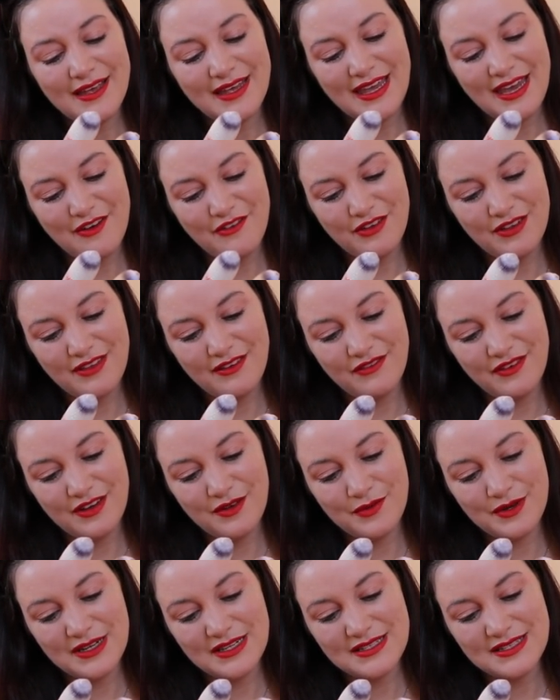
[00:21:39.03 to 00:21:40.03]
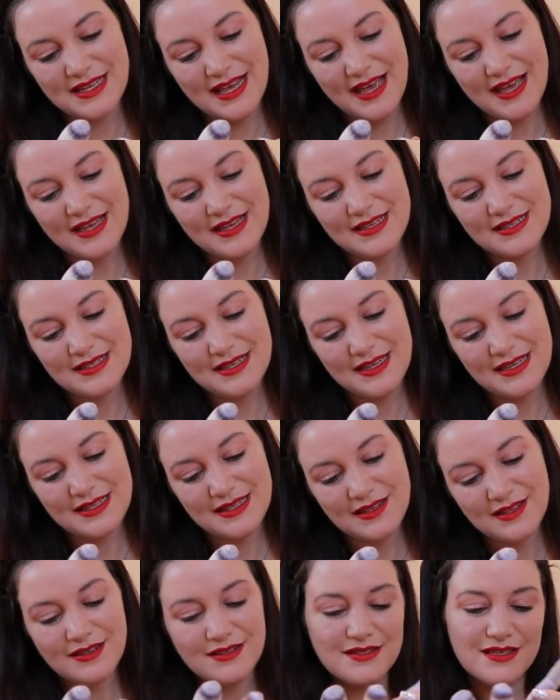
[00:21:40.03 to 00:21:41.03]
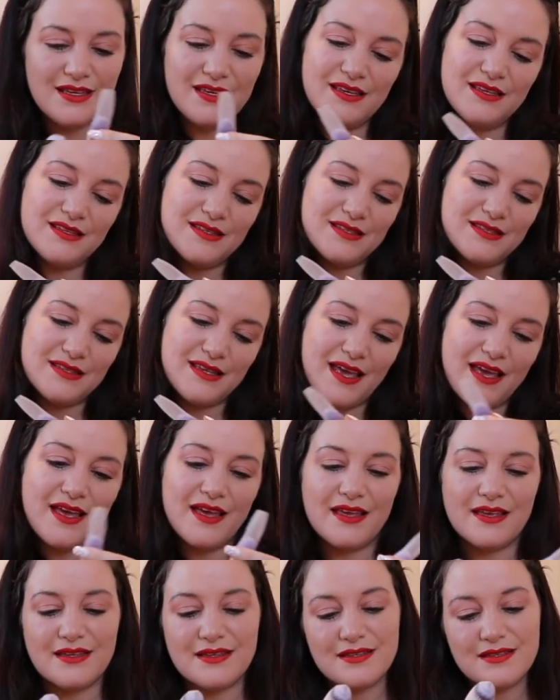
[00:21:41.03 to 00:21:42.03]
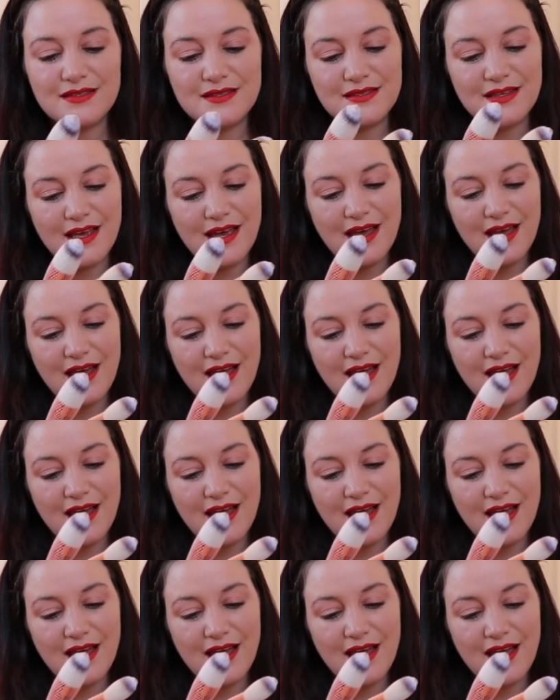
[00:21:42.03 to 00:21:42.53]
Can't really read what it says. It looks like it says